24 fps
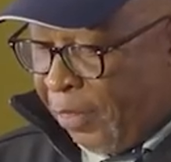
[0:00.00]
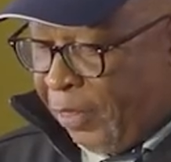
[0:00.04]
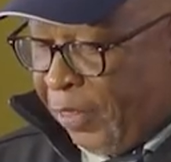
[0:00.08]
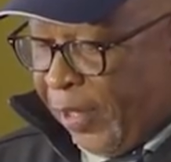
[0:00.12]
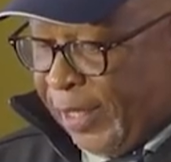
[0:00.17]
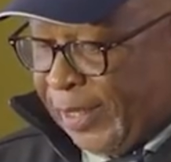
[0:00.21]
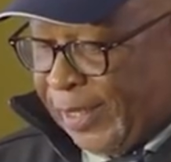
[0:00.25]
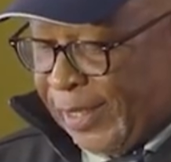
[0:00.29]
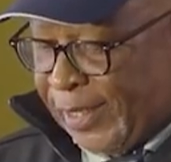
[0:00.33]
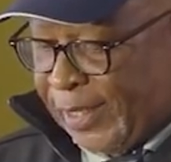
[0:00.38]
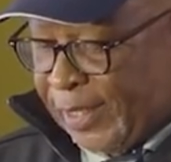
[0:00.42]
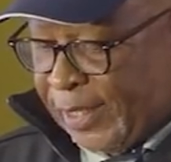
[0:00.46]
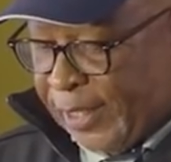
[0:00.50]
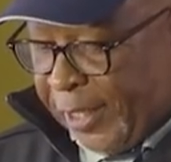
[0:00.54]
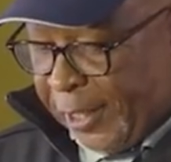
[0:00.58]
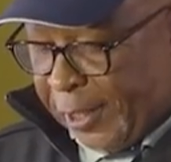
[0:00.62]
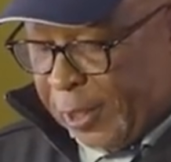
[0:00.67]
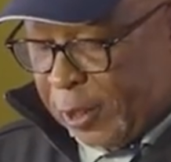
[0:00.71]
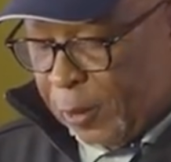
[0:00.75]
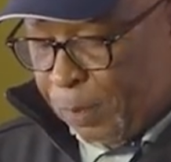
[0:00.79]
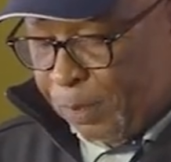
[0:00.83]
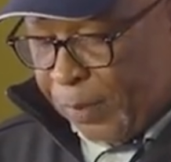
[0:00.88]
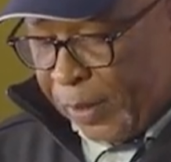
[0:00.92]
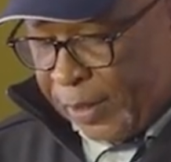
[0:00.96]

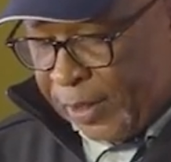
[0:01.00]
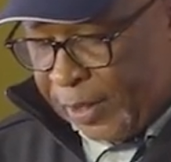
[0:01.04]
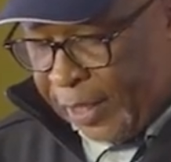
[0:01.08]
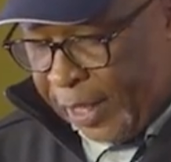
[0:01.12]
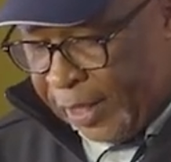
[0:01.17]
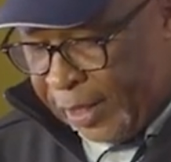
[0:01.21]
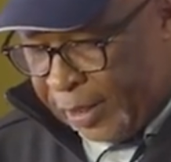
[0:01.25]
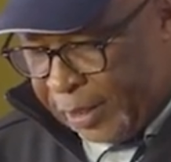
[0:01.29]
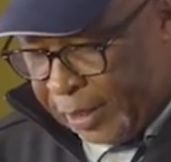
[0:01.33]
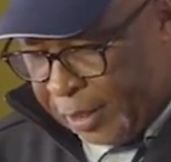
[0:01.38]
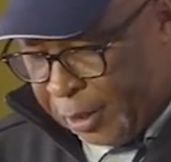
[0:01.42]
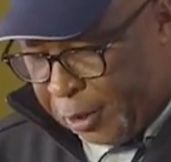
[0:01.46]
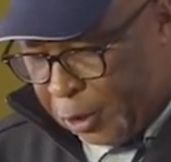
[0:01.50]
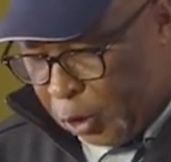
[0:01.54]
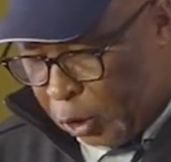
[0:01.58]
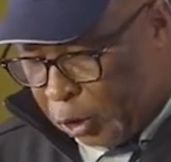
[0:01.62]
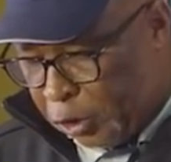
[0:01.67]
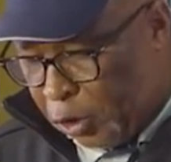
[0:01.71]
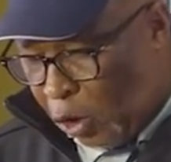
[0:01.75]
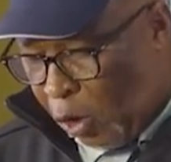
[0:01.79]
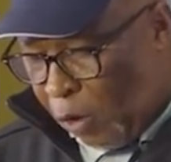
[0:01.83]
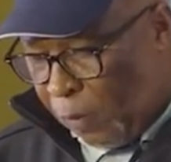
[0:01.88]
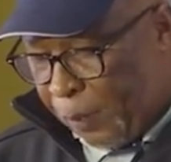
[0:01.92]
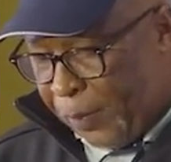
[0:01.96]
36% did
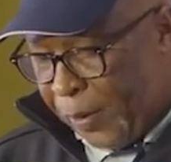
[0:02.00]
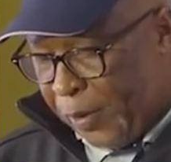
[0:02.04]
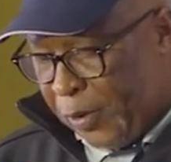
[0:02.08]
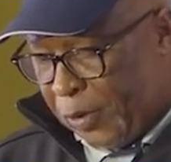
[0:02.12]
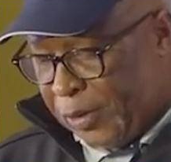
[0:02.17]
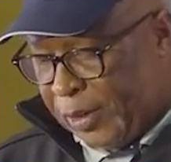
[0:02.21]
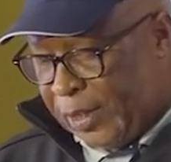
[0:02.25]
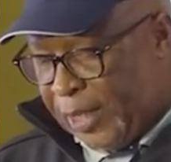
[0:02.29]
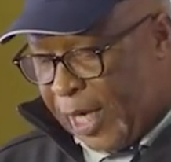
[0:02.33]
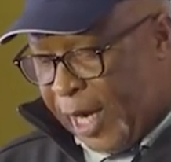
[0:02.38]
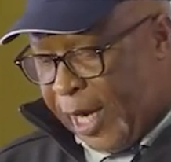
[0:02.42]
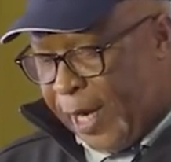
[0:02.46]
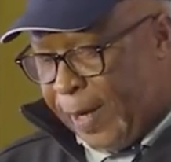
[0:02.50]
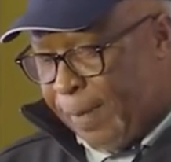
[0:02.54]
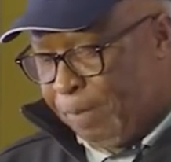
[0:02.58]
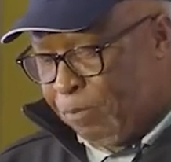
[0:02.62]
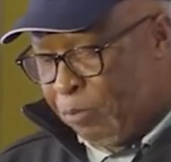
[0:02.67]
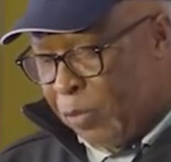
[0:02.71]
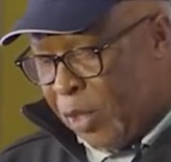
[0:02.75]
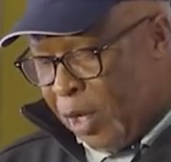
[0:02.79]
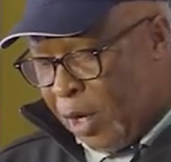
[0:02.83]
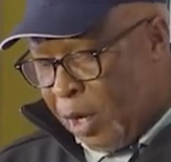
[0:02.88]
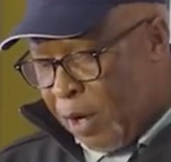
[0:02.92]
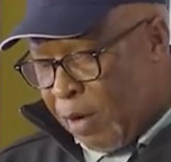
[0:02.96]
not open on
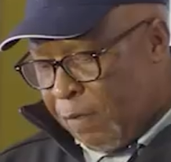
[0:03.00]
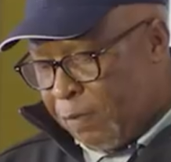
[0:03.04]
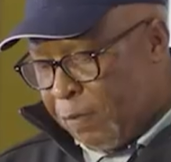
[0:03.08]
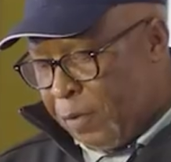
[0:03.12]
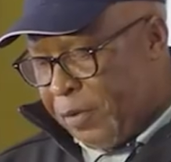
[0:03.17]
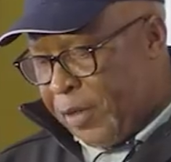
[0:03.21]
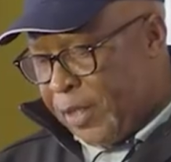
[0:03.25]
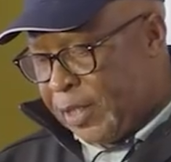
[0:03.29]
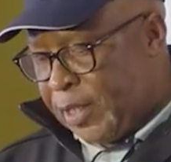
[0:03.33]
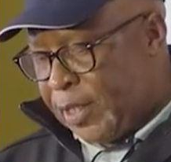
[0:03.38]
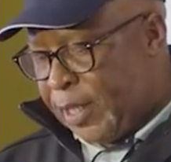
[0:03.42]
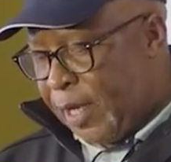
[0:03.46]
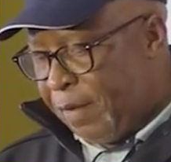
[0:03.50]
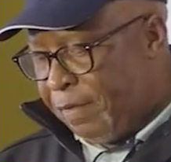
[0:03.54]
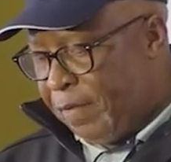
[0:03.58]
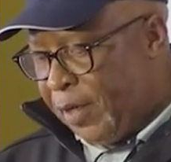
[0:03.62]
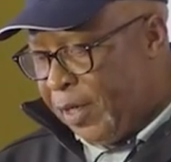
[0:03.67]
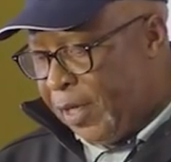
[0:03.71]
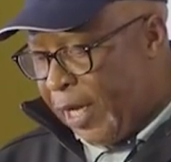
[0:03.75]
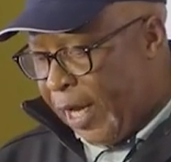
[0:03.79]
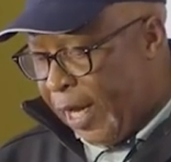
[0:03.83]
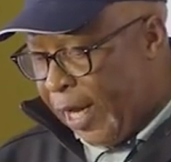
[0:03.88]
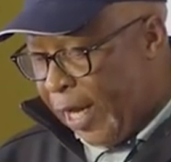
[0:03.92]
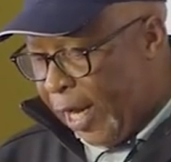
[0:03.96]
time for the
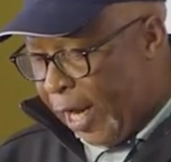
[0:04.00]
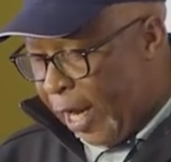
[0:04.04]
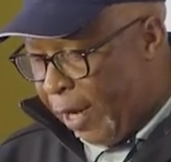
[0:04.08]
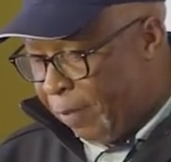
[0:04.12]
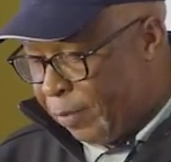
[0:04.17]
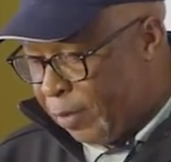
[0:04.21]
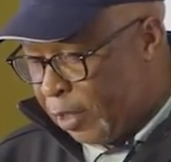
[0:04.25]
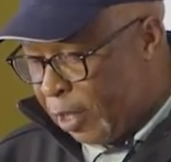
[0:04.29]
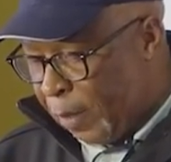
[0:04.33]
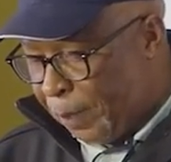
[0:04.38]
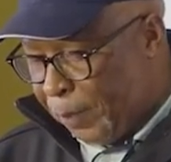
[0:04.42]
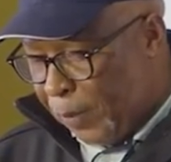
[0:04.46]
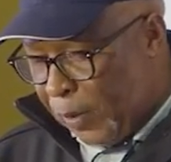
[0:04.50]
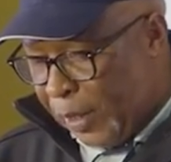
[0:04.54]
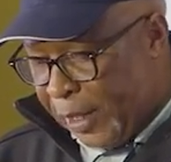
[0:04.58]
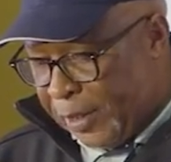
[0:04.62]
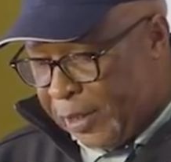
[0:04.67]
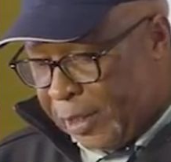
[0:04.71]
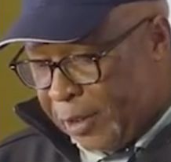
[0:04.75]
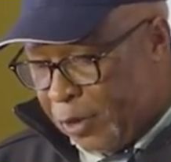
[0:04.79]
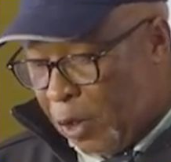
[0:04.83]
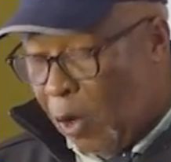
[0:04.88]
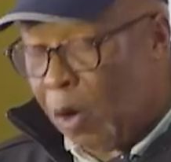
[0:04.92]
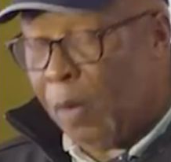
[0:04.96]
7 a.m.
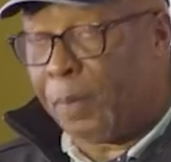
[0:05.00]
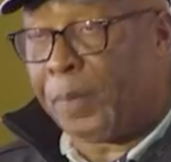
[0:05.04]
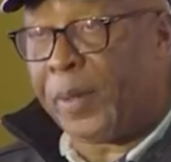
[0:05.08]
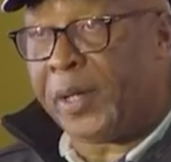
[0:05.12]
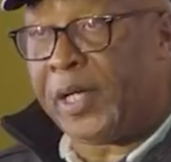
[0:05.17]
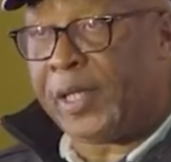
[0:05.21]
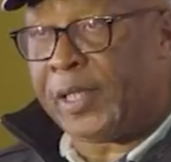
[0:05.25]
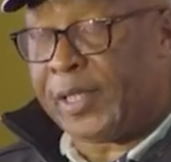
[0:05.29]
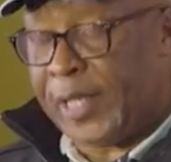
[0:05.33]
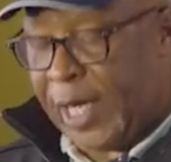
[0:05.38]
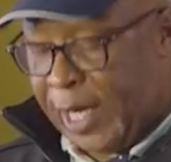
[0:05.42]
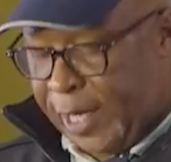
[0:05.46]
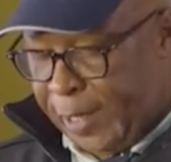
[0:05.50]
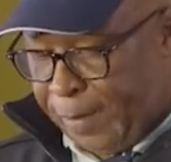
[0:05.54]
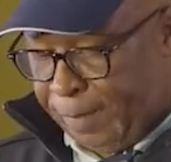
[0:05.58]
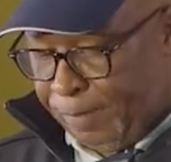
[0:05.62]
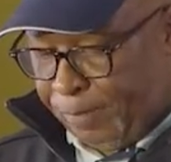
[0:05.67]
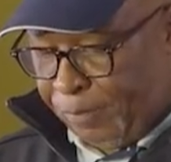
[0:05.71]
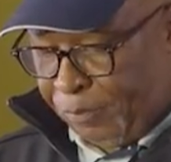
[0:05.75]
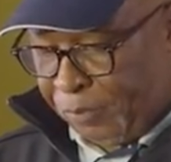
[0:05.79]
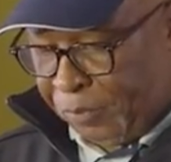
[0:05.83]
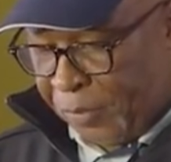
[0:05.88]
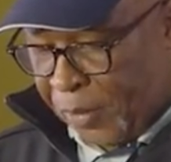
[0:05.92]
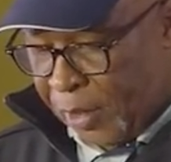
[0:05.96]
stipulated opening
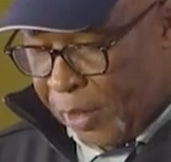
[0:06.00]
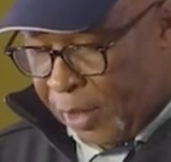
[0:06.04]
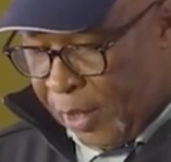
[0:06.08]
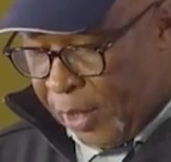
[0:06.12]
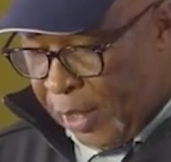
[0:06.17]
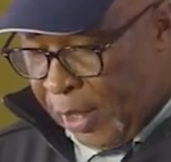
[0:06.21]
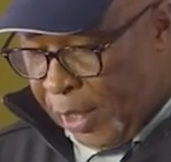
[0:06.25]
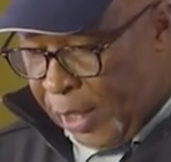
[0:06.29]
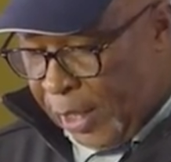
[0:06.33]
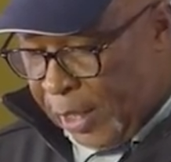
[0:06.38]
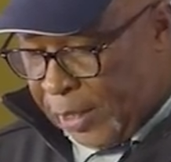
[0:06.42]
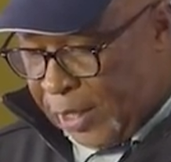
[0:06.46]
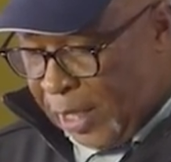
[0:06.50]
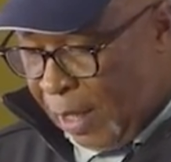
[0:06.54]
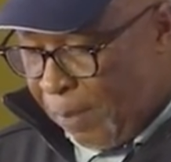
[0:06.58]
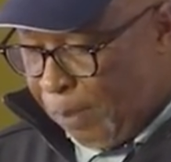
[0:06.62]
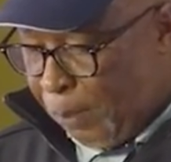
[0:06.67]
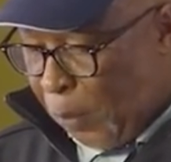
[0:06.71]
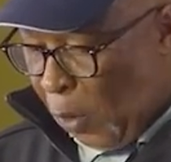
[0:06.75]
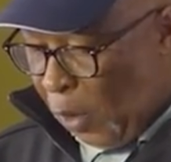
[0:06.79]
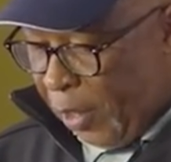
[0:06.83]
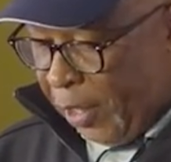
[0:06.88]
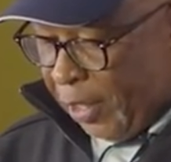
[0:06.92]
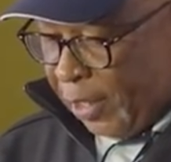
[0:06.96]
time. Some
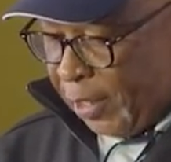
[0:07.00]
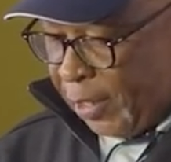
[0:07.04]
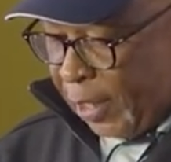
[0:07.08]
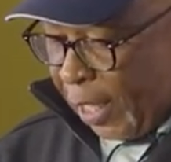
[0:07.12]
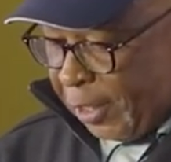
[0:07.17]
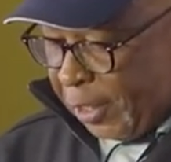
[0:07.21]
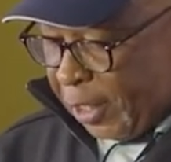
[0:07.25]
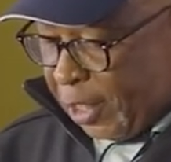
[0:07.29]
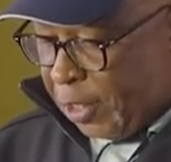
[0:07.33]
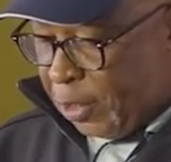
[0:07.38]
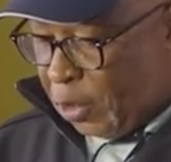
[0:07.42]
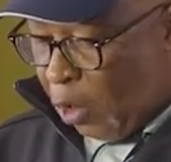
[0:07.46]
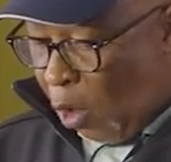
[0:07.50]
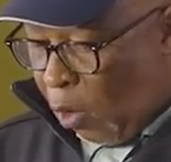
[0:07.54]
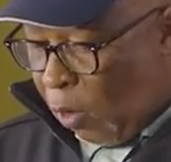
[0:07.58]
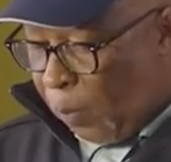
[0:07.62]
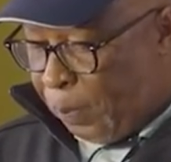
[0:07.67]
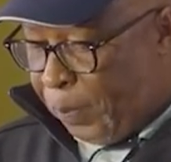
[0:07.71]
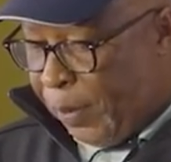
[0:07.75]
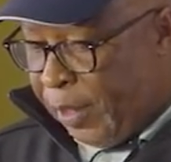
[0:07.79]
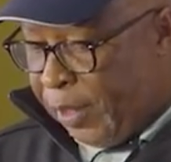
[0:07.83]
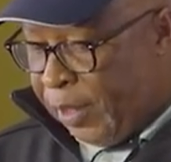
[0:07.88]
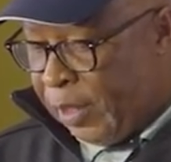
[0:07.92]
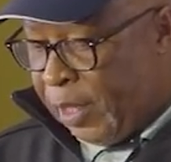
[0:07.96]
polling stations
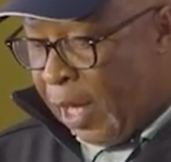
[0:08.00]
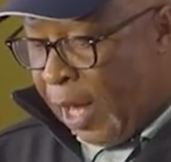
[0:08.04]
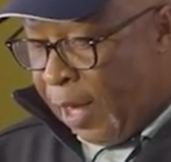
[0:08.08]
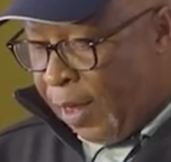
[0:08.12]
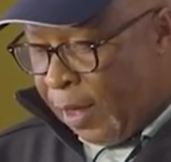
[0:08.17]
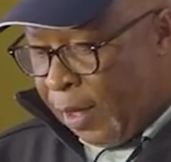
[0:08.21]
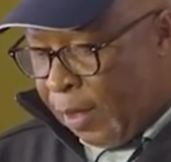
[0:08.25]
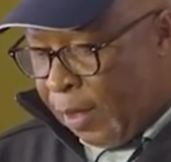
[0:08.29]
opened,